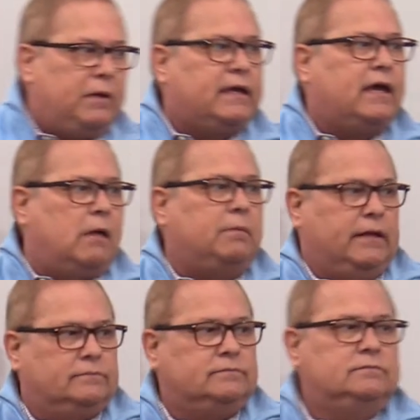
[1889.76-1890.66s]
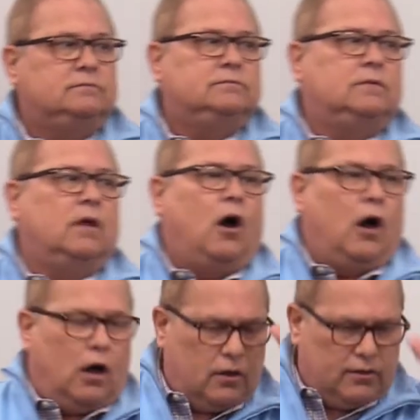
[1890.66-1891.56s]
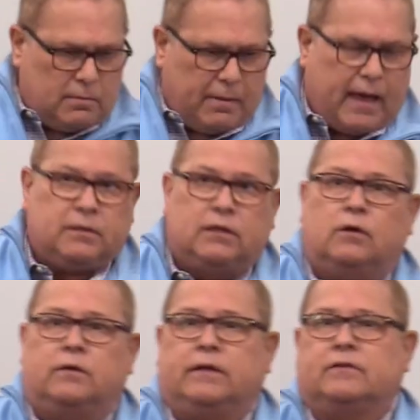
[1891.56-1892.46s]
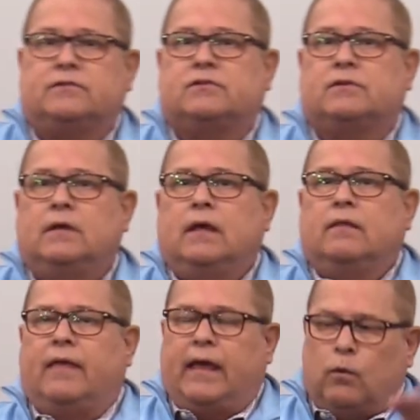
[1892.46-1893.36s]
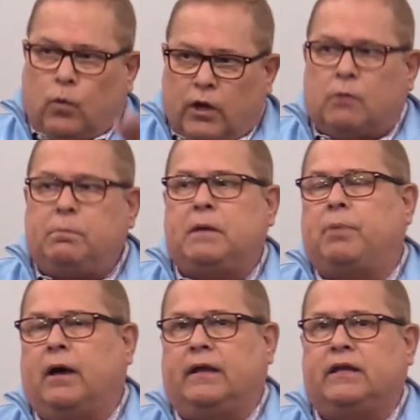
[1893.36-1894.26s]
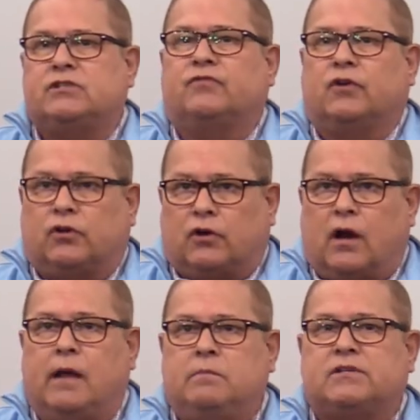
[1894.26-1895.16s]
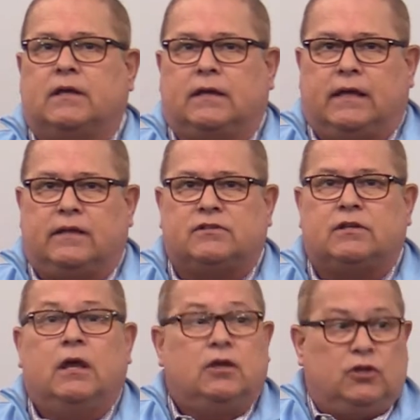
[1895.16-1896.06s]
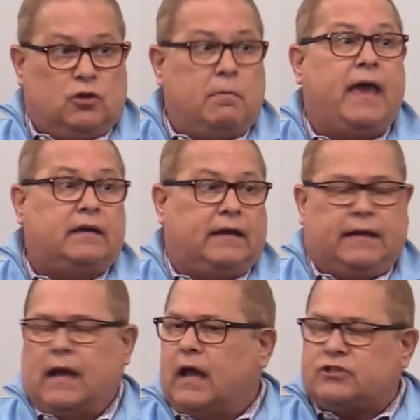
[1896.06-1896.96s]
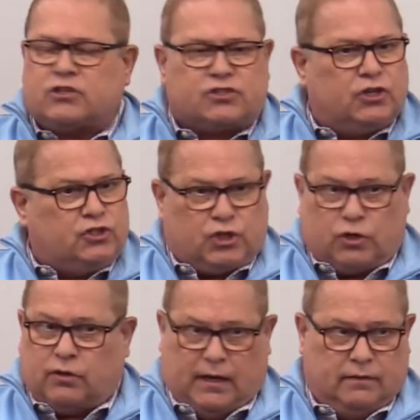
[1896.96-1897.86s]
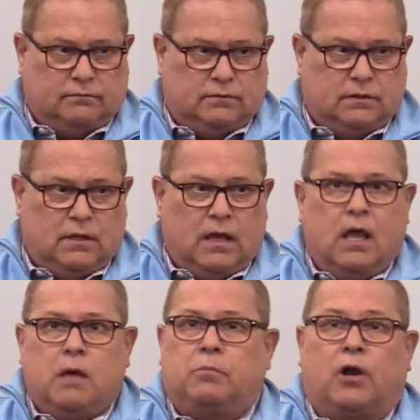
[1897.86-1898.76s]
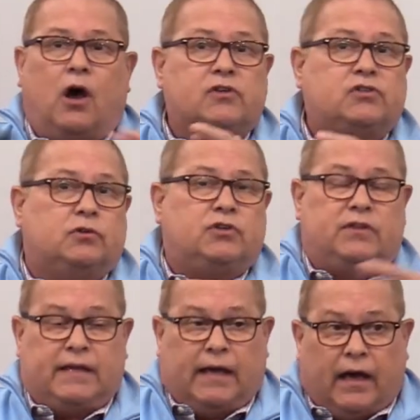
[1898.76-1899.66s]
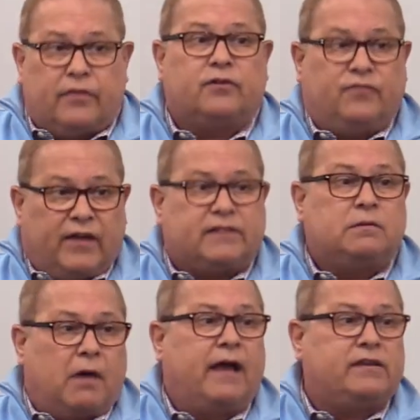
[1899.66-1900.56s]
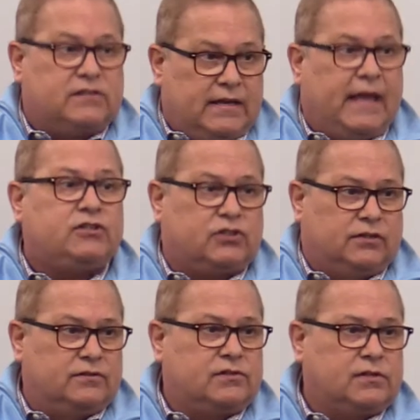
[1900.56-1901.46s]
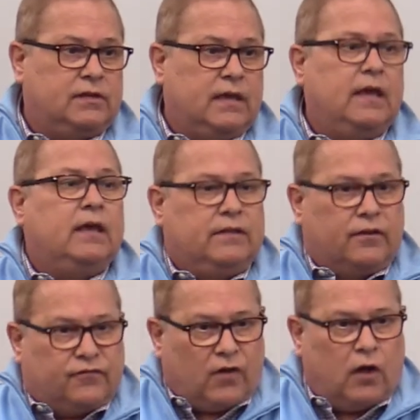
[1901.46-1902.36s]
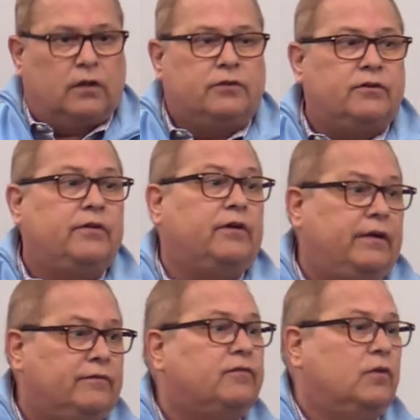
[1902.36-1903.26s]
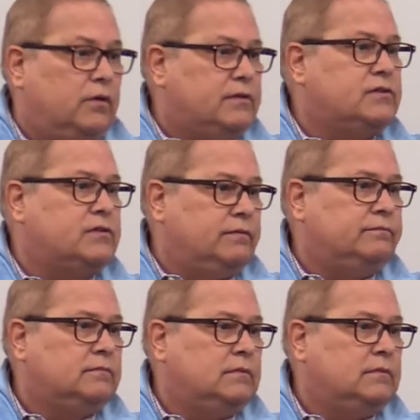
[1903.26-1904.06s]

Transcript: be coming on the Babylonians. They will be punished for crimes against humanity, not just to Judah, but also to the other victimized nations that fall under their influence.